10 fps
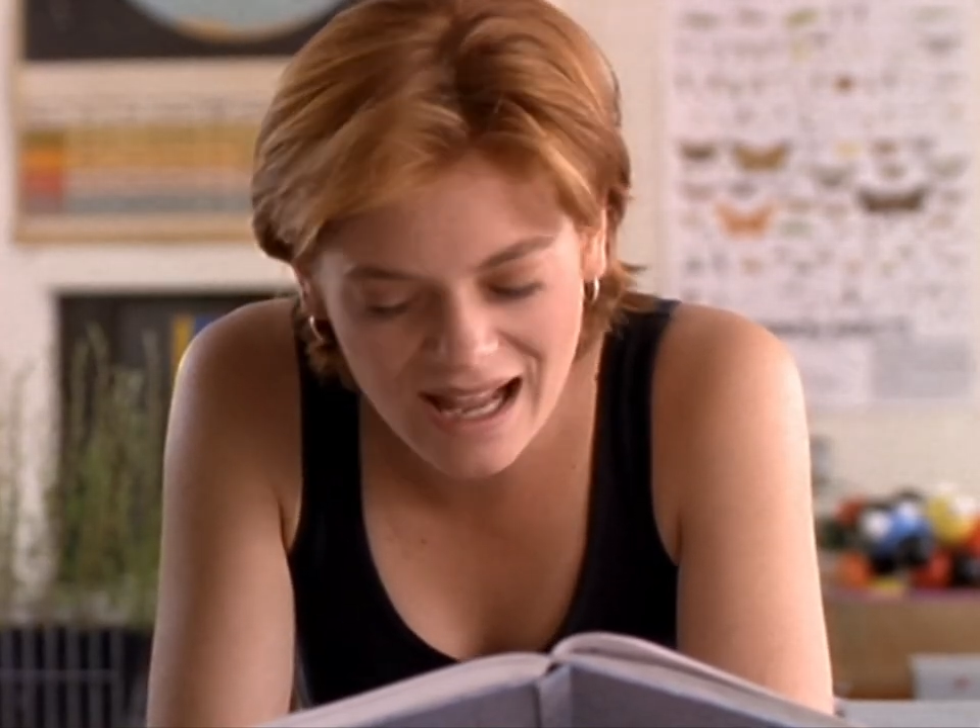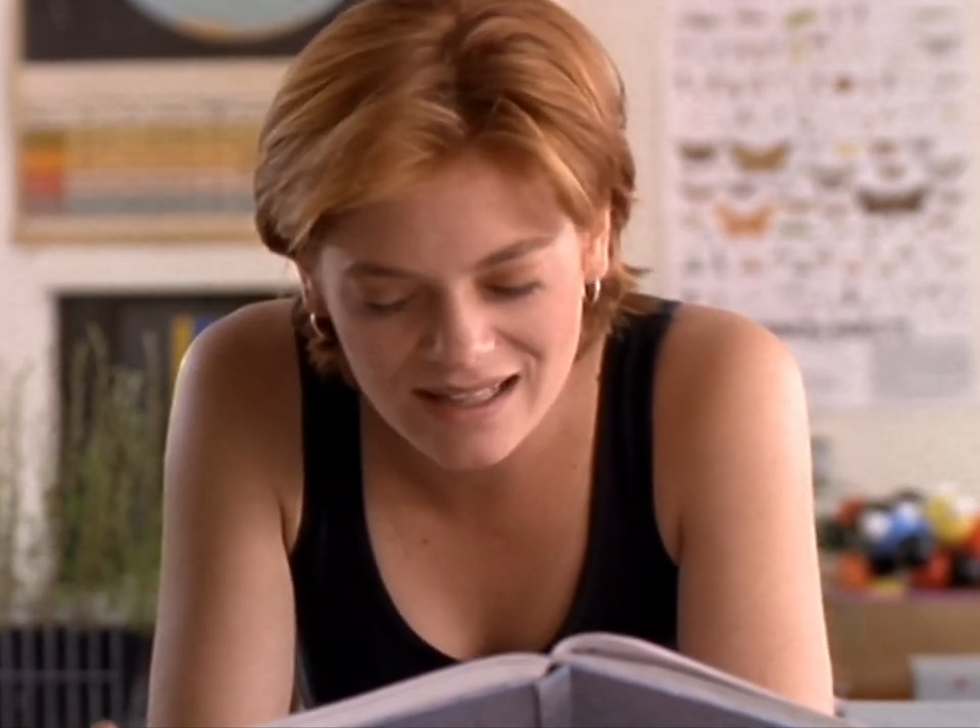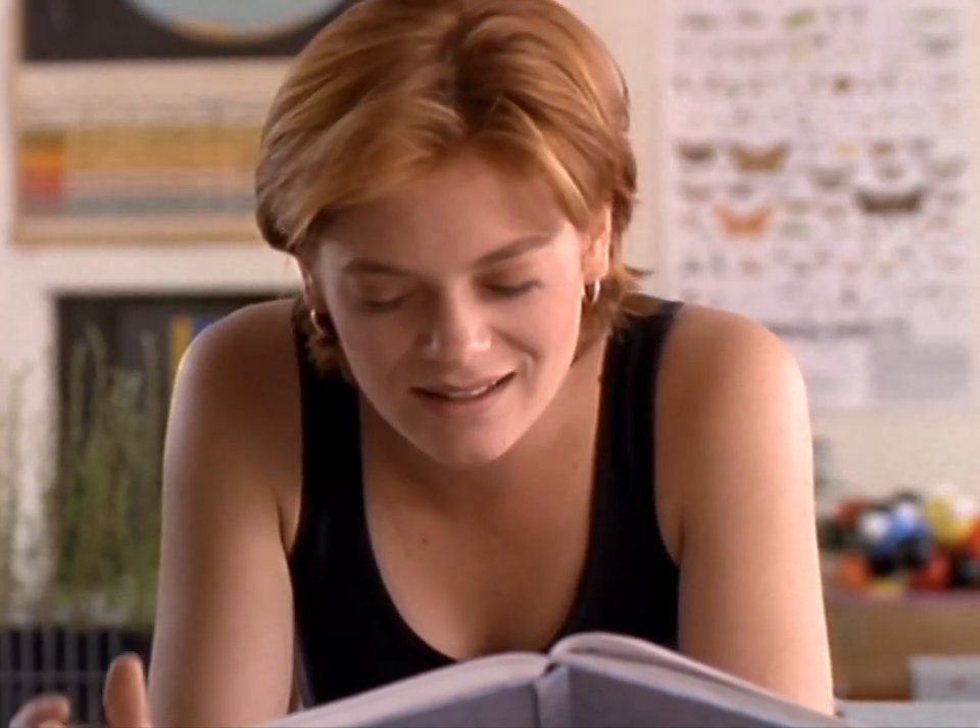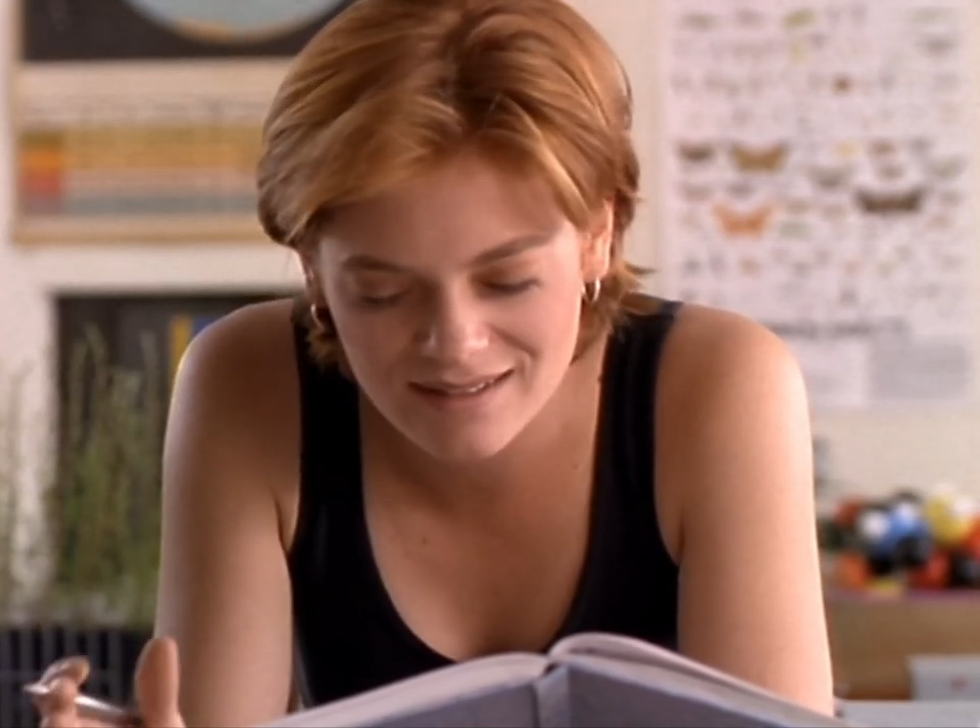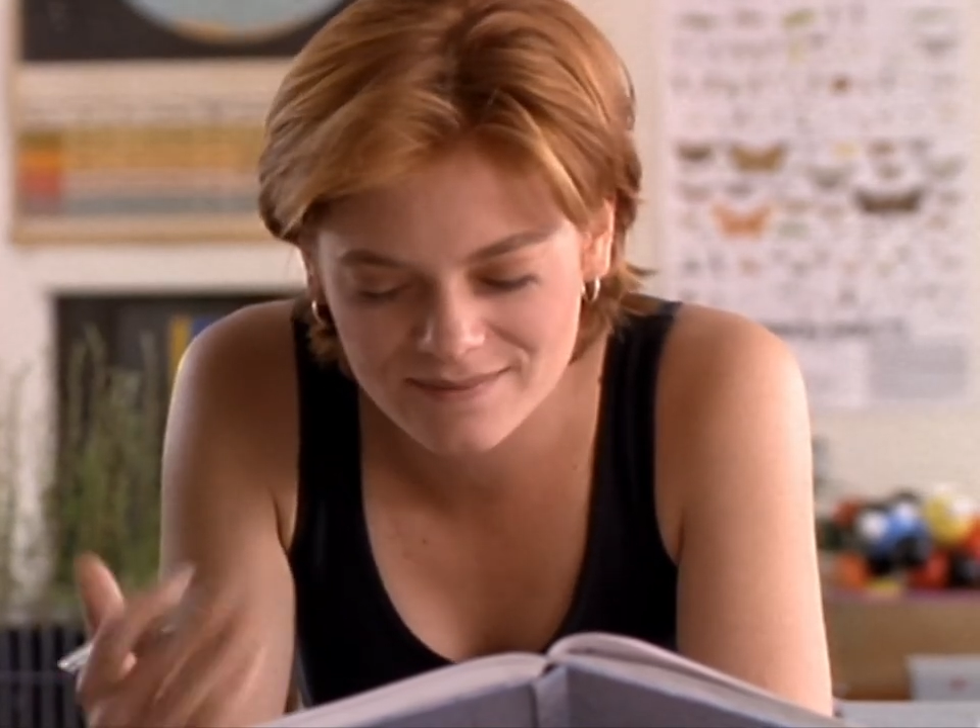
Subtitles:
can't